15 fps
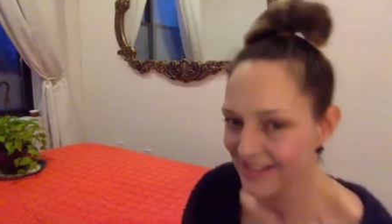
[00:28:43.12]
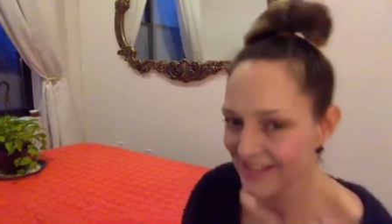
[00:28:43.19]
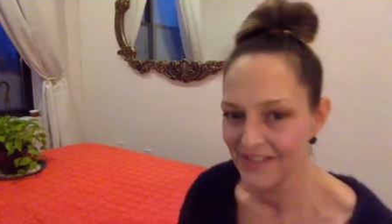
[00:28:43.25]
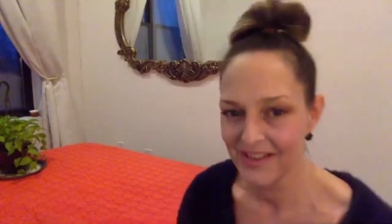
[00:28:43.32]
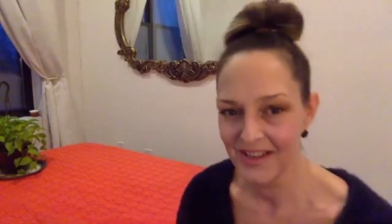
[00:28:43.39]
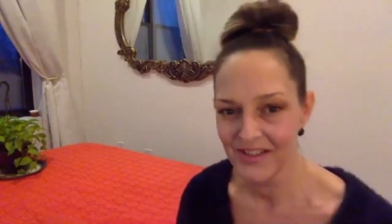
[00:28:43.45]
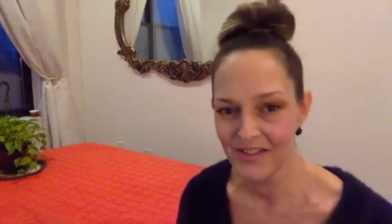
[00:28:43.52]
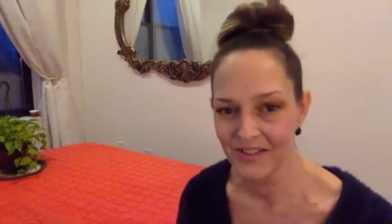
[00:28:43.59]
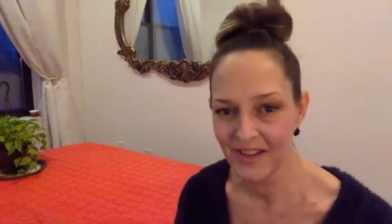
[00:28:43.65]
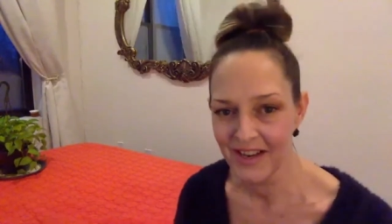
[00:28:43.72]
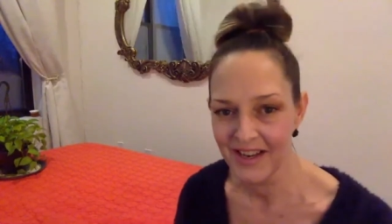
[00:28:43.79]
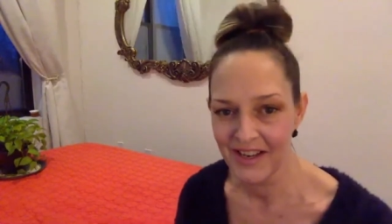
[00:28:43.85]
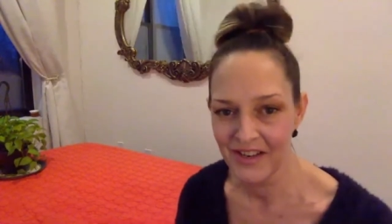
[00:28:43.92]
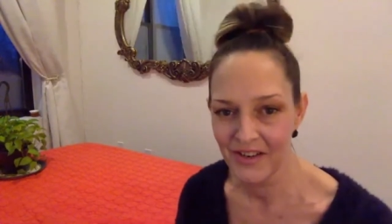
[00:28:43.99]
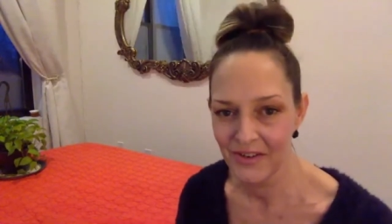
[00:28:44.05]
you guys are
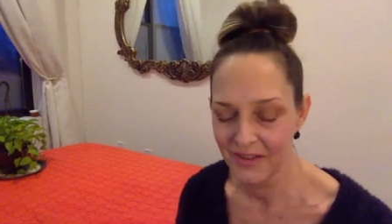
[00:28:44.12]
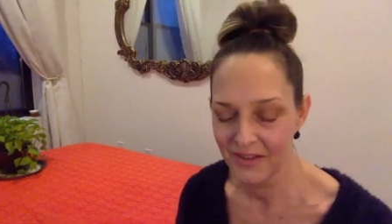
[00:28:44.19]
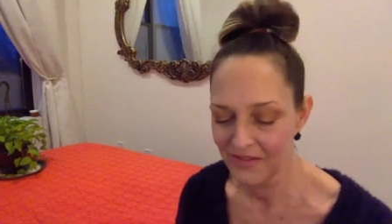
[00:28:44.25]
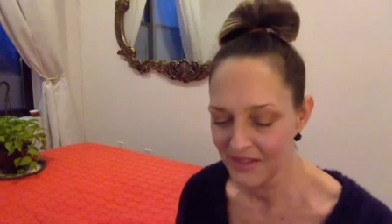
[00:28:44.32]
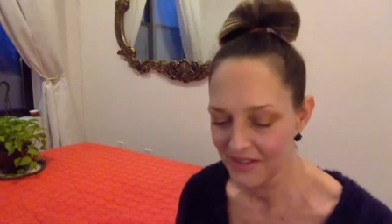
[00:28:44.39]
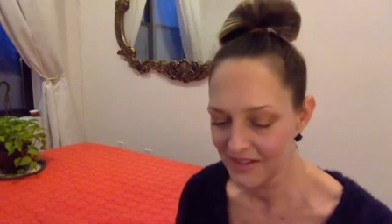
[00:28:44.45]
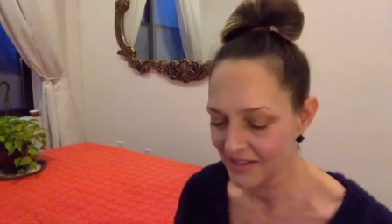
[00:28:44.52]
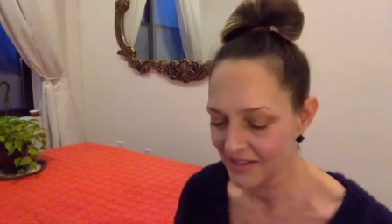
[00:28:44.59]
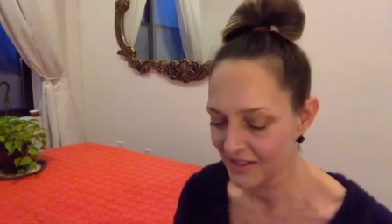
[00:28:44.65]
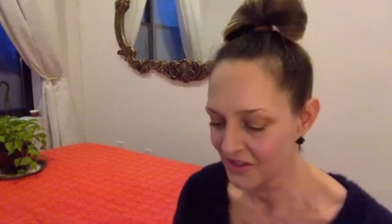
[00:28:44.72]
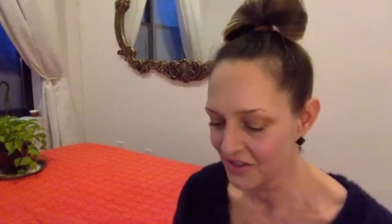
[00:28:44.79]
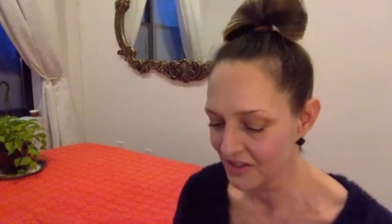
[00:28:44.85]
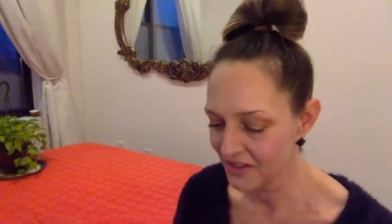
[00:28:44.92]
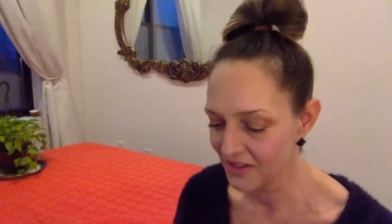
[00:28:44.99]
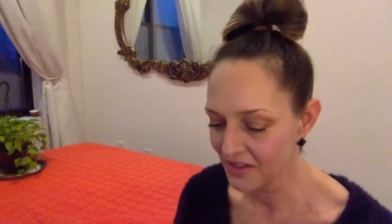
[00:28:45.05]
lucky you don't live in
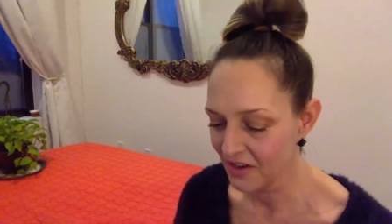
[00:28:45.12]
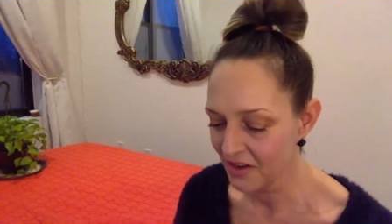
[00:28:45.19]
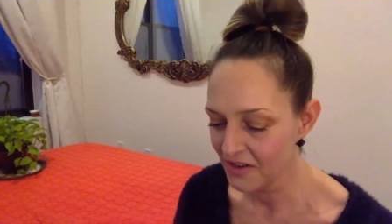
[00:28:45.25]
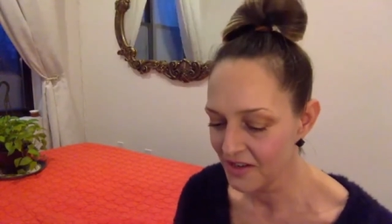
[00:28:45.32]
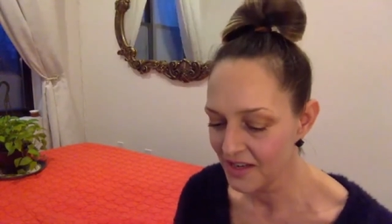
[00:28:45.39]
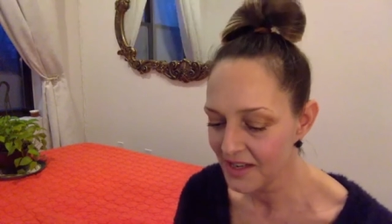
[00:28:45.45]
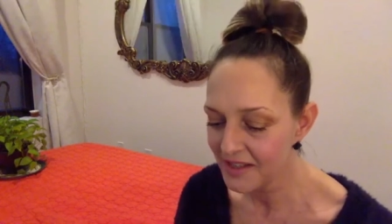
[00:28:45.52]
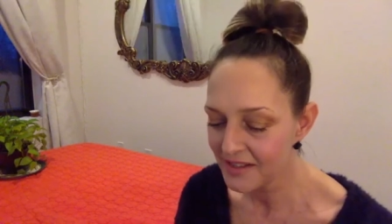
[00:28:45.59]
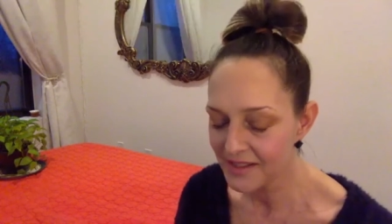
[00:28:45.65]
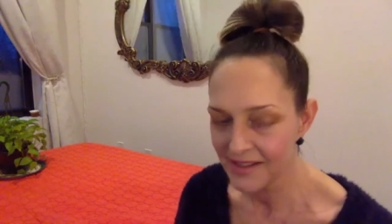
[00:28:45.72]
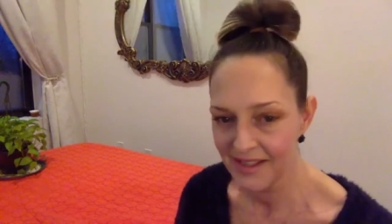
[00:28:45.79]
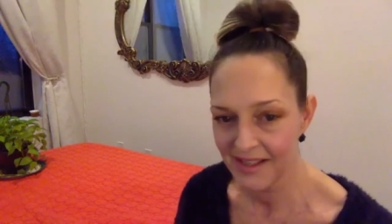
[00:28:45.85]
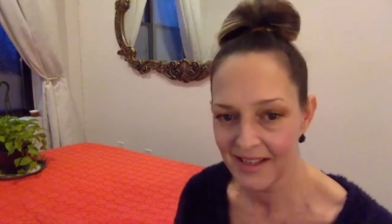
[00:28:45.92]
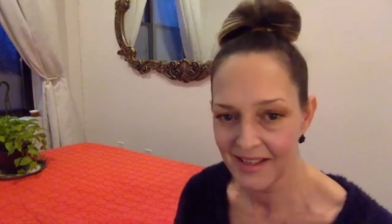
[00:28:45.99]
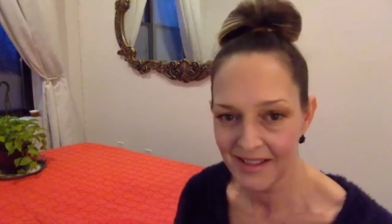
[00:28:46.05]
such a sardine
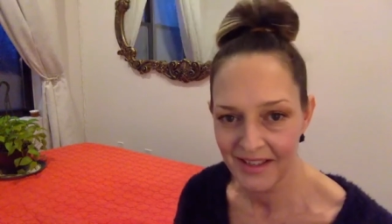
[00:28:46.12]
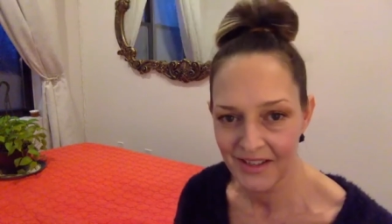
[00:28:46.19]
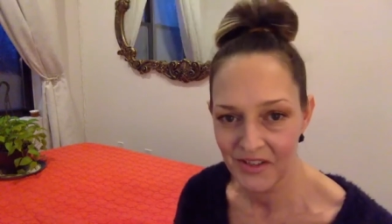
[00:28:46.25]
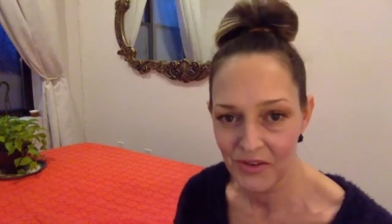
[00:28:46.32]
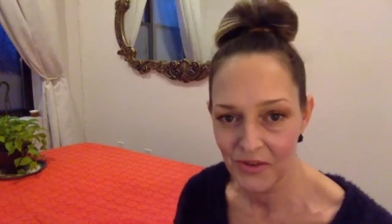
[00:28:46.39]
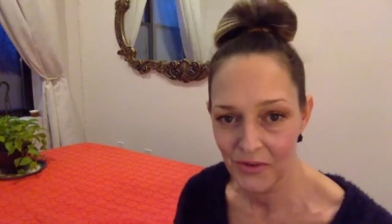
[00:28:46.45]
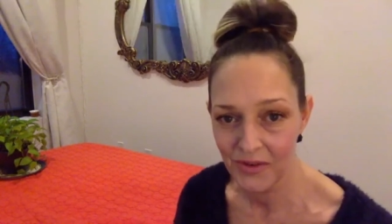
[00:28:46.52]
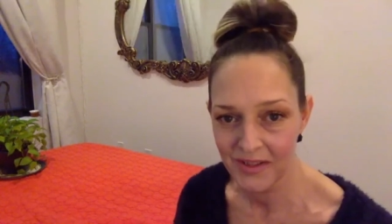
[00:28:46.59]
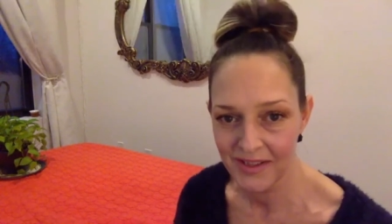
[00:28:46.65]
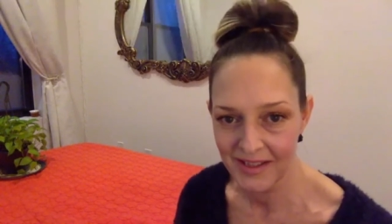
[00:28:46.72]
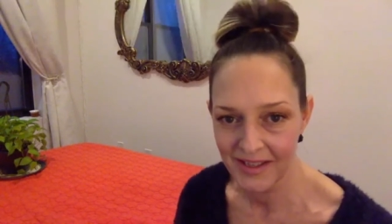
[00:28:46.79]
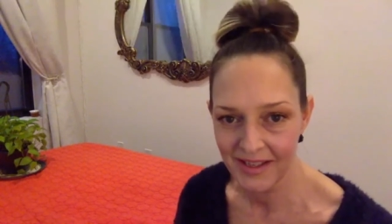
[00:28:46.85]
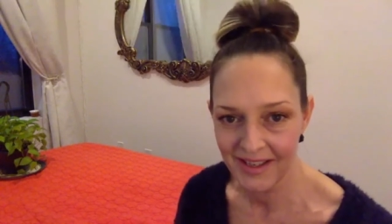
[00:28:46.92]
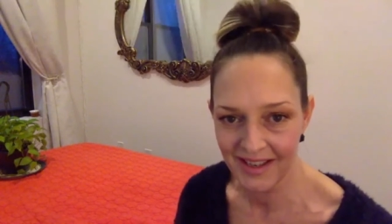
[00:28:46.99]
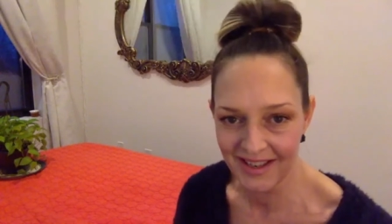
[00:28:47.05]
city like New York City.